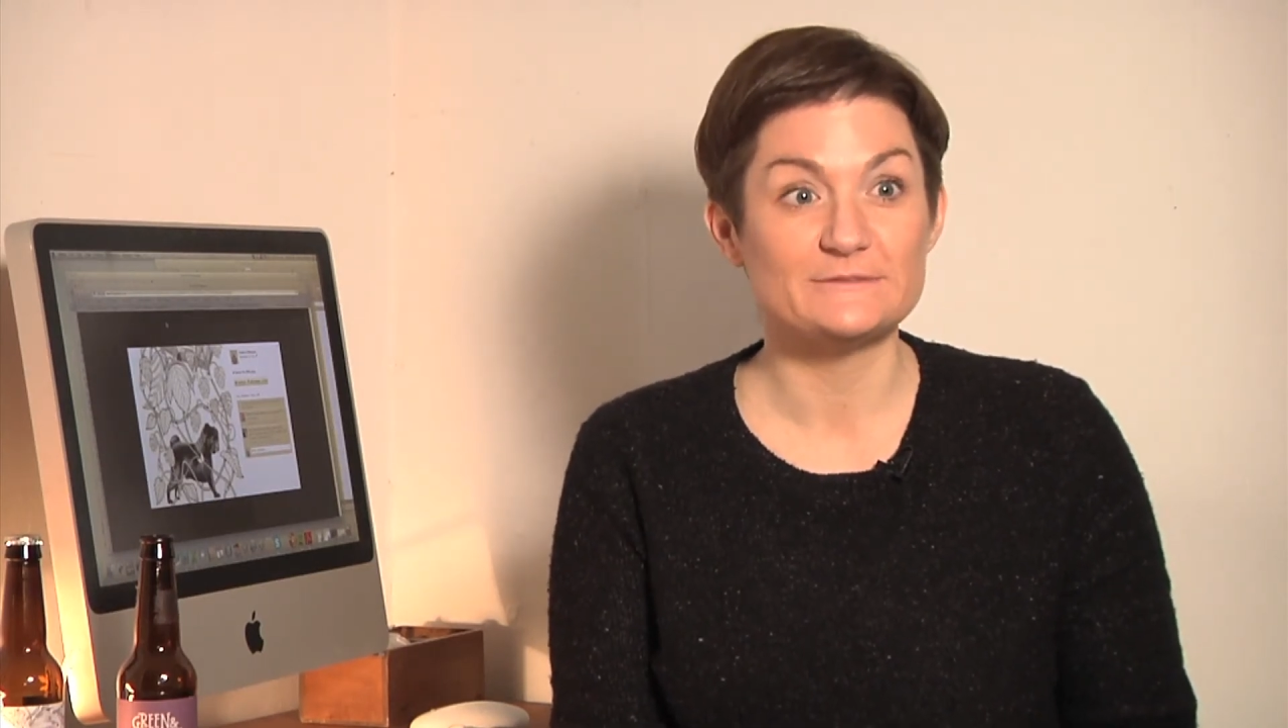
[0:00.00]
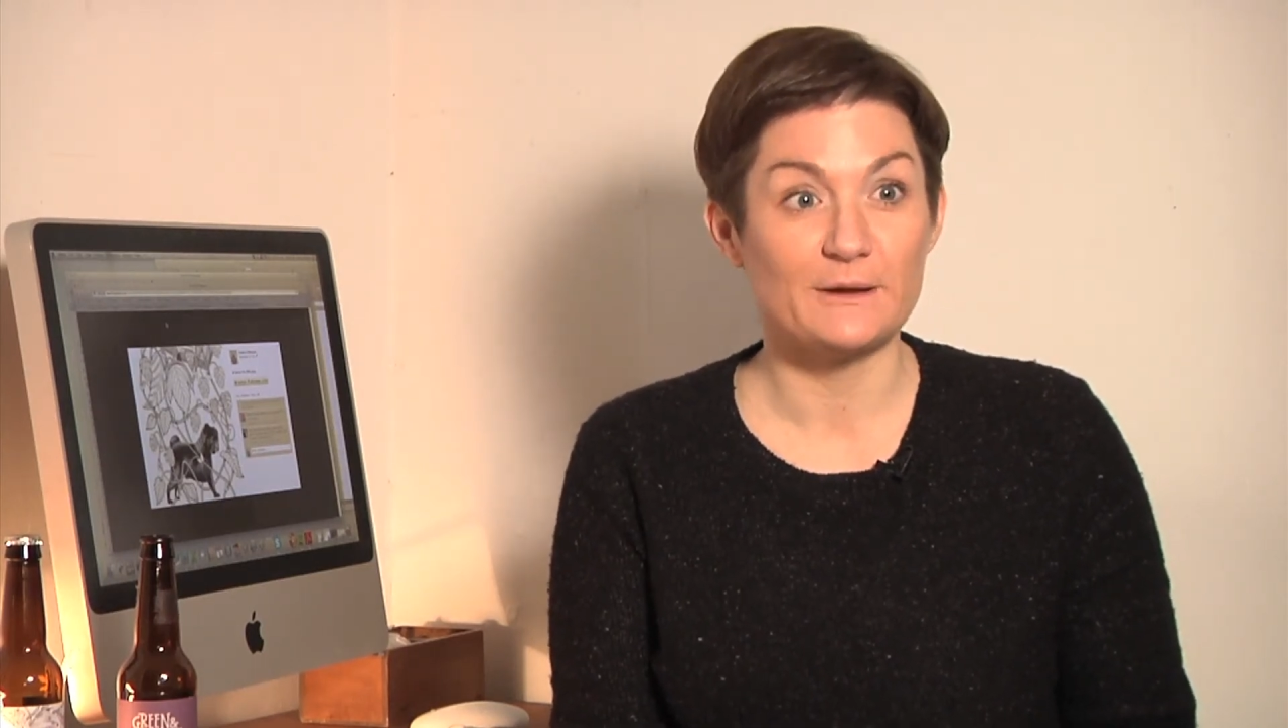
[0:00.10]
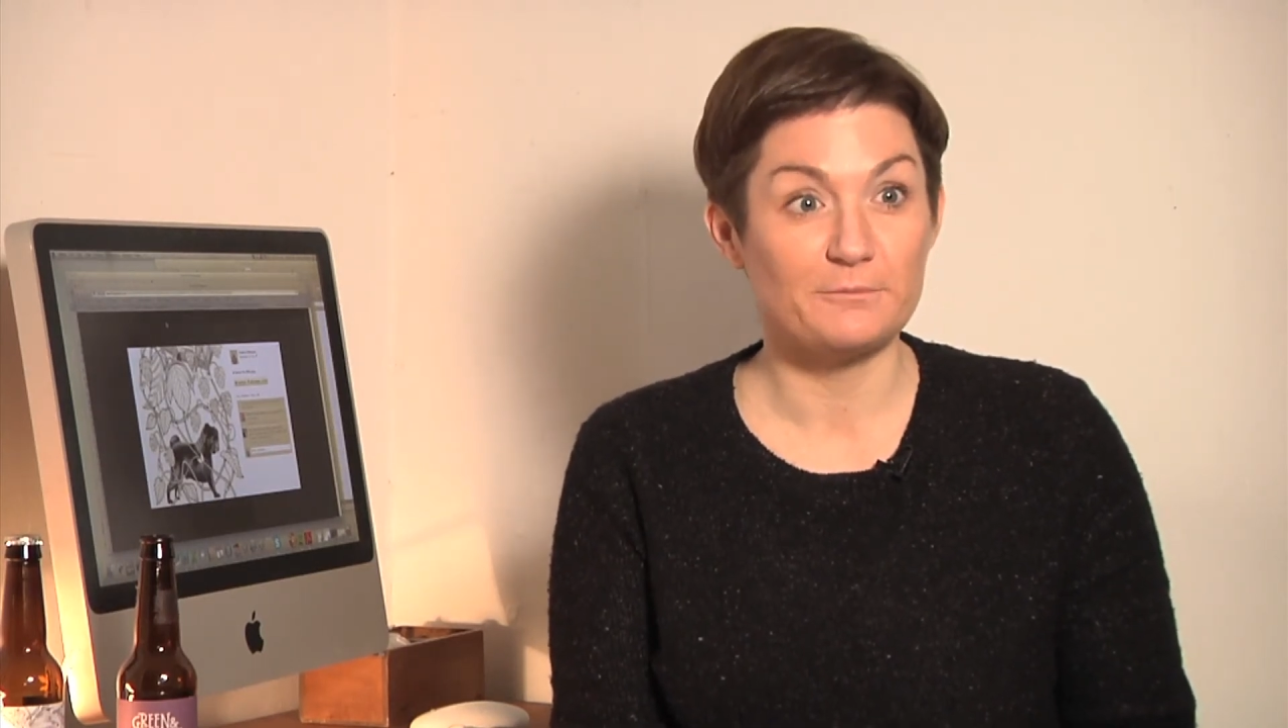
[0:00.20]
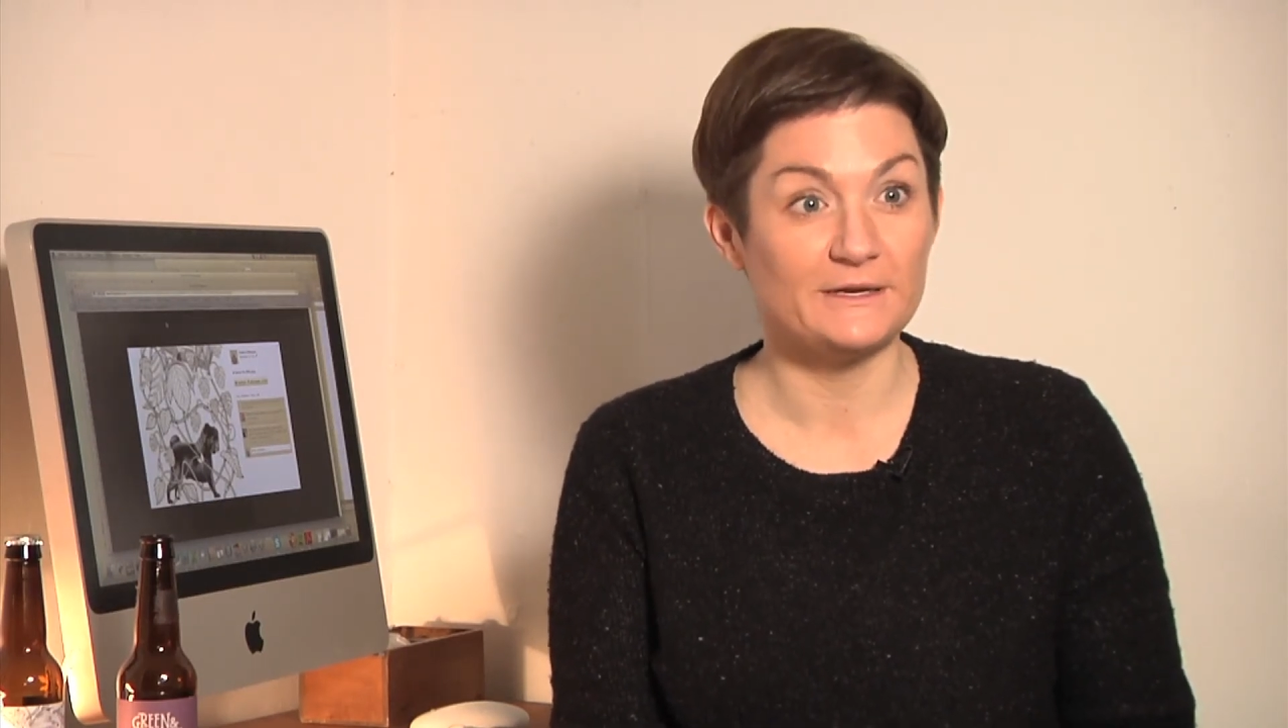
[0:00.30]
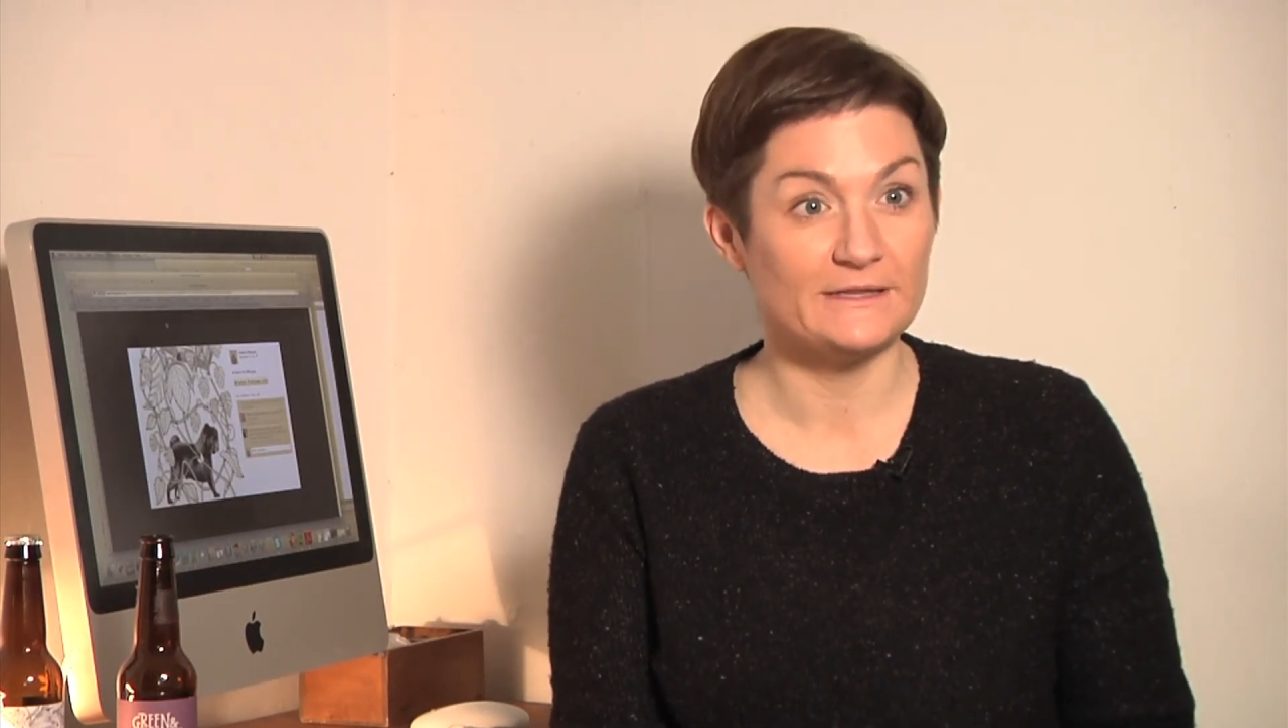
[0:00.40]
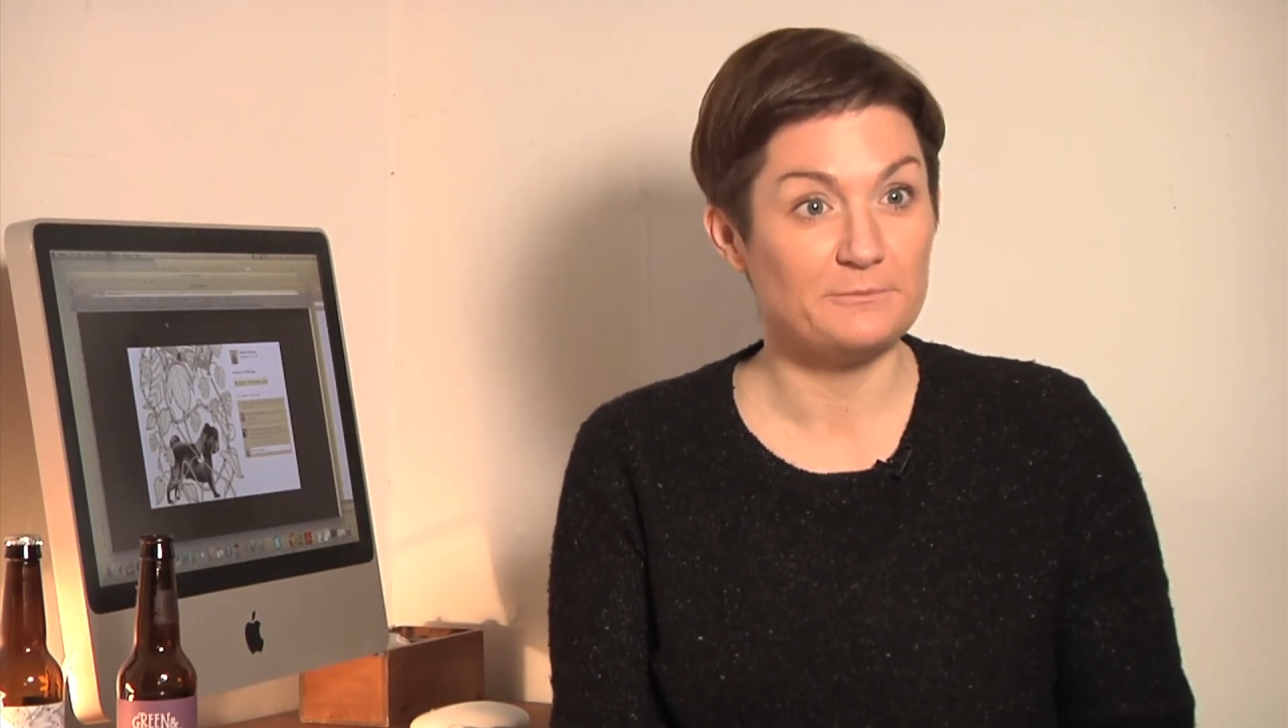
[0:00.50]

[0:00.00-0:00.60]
about putting their